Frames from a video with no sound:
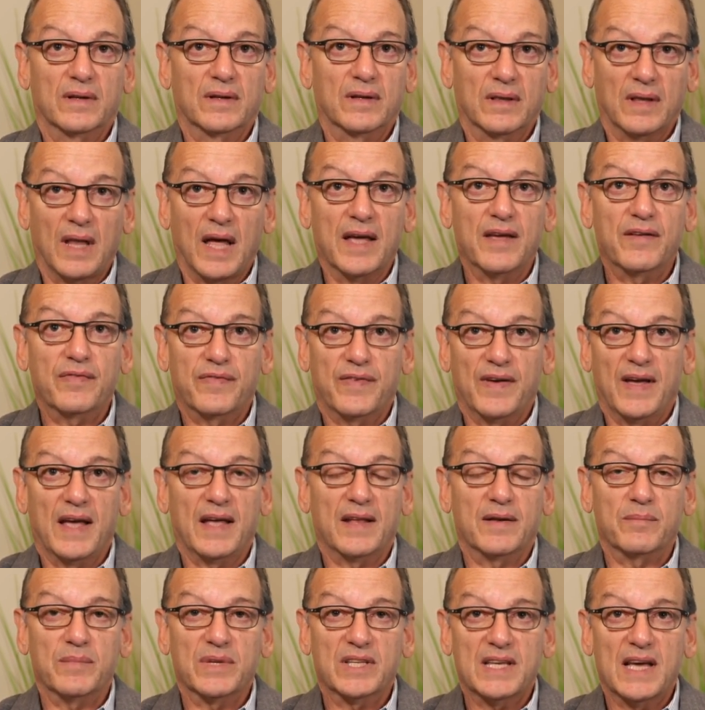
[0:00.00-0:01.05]
life
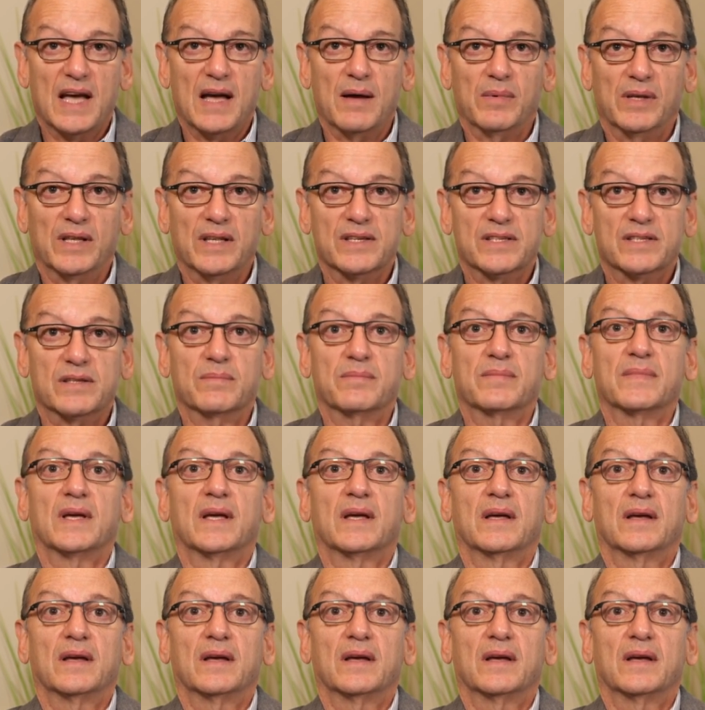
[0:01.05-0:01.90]
and metabolism,